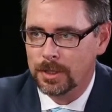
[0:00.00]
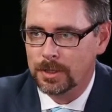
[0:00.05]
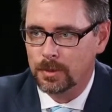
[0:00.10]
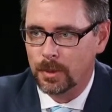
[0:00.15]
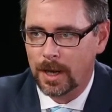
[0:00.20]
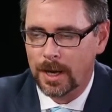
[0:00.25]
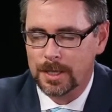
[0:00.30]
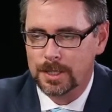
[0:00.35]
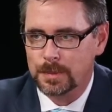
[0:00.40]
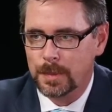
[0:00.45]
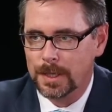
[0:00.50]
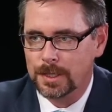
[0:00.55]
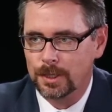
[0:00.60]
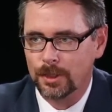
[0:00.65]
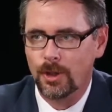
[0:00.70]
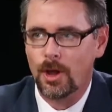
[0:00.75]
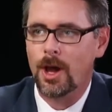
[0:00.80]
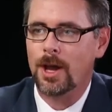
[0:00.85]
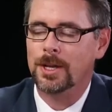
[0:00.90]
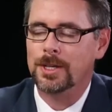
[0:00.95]
It's what I spent a
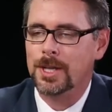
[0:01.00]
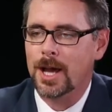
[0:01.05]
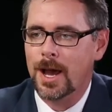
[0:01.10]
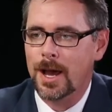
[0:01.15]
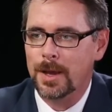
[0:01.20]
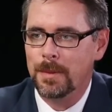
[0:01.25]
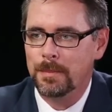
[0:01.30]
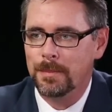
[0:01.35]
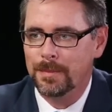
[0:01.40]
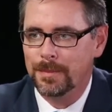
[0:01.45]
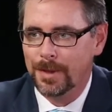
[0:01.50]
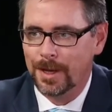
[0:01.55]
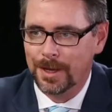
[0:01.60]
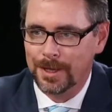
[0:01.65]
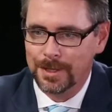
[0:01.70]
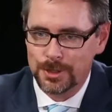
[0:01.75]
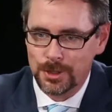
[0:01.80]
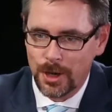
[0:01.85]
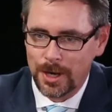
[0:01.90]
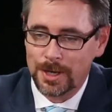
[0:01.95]
long time
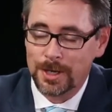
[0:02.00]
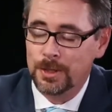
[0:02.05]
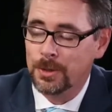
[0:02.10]
trying to